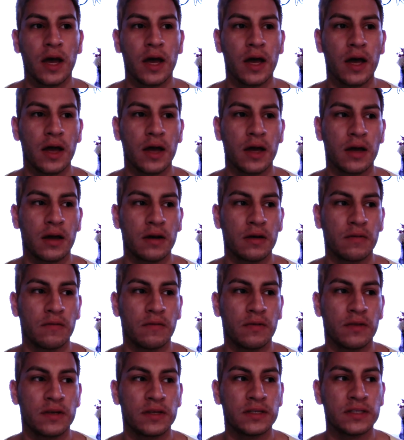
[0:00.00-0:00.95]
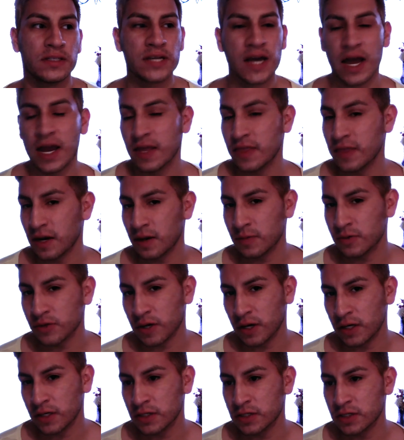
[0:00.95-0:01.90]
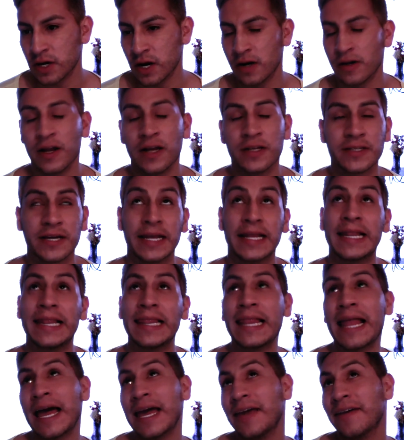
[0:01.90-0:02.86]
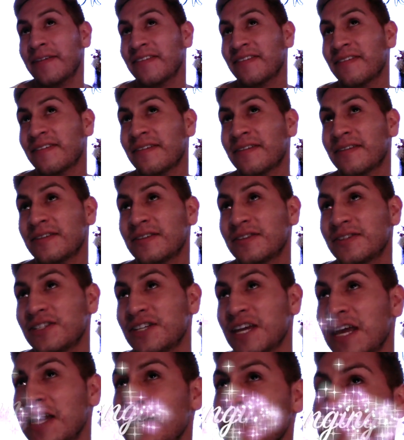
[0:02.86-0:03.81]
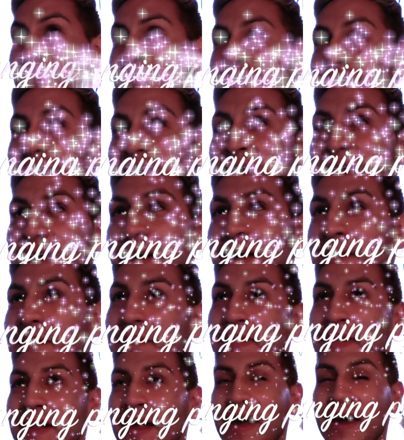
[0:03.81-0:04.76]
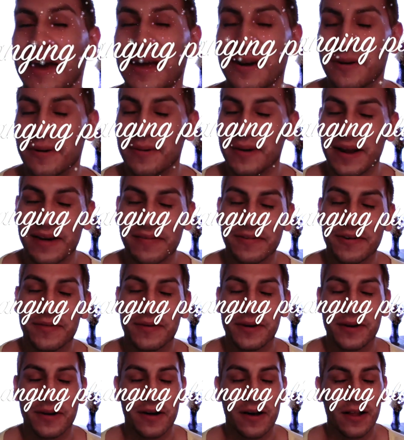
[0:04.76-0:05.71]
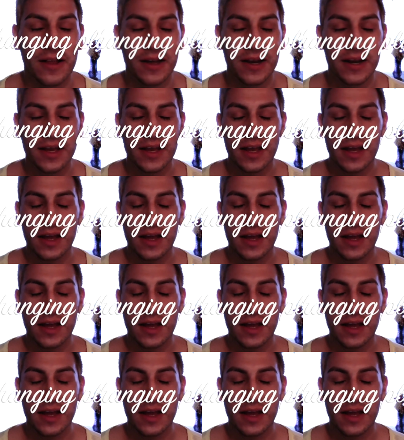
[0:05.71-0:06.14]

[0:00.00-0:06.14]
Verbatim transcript: of this diet that I'm trying to start, not diet, life-changing plan or whatever you want to call it.